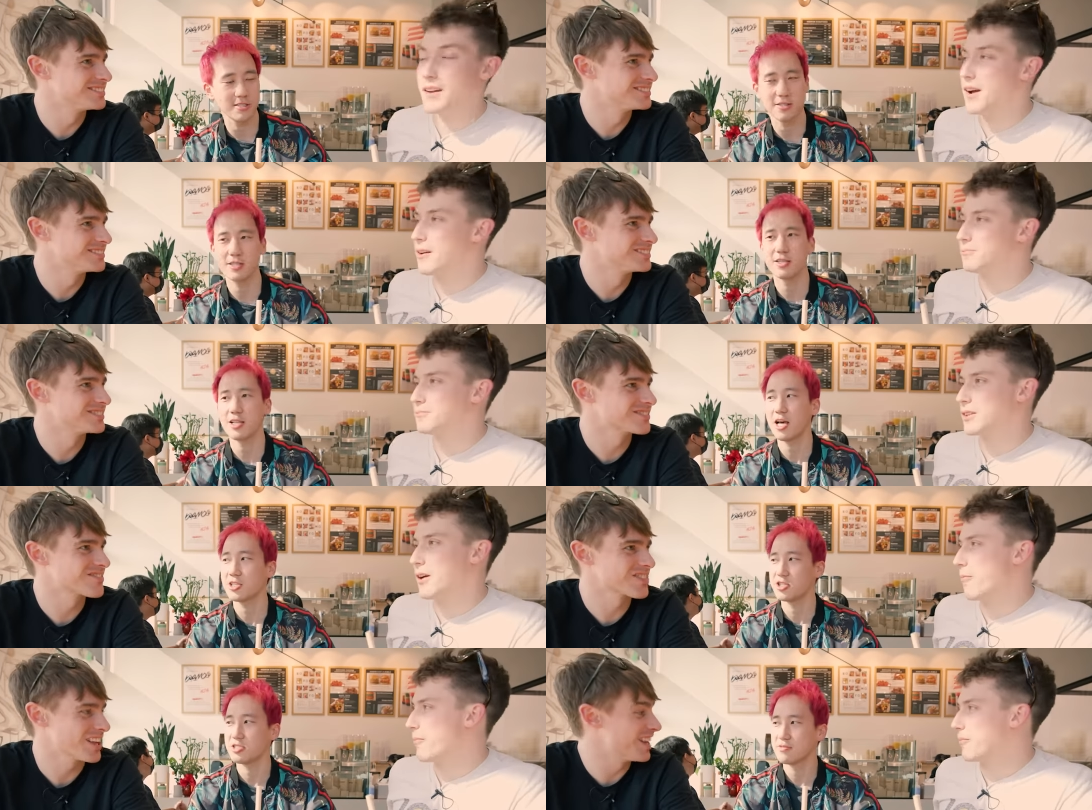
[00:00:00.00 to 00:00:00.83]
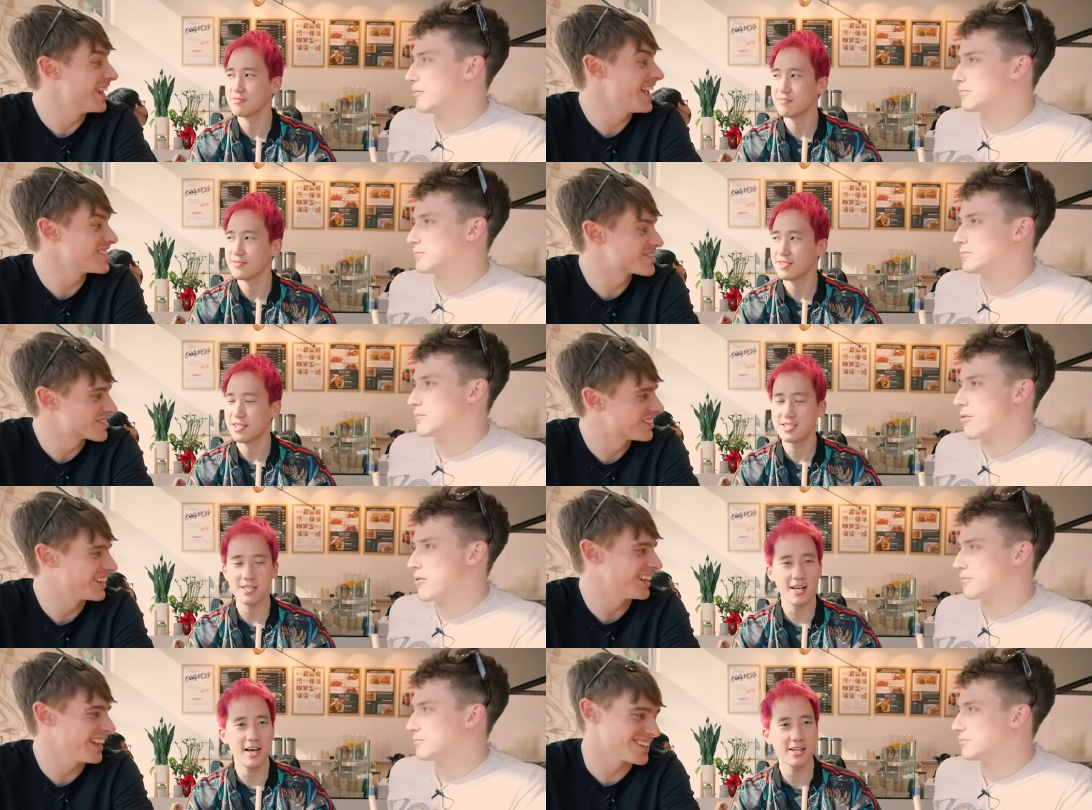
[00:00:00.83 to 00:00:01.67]
Speaker 1: Yeah. Ledge. A ledge.
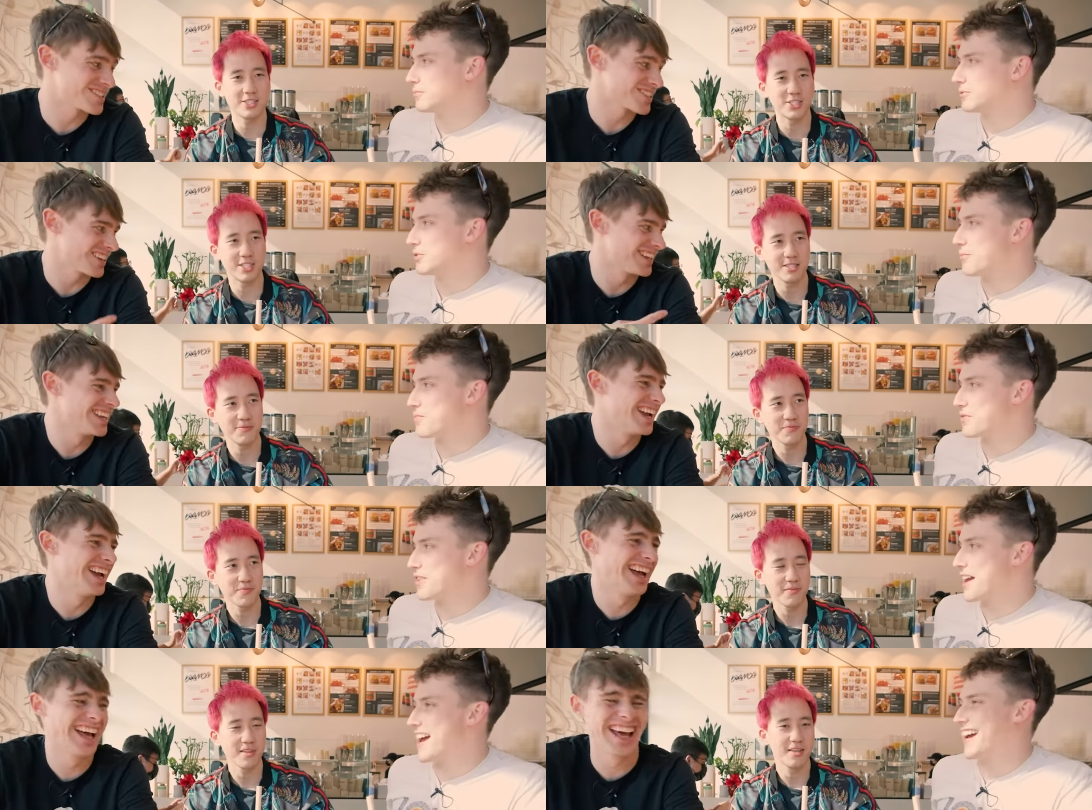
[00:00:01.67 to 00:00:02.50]
He's a ledge. Yeah.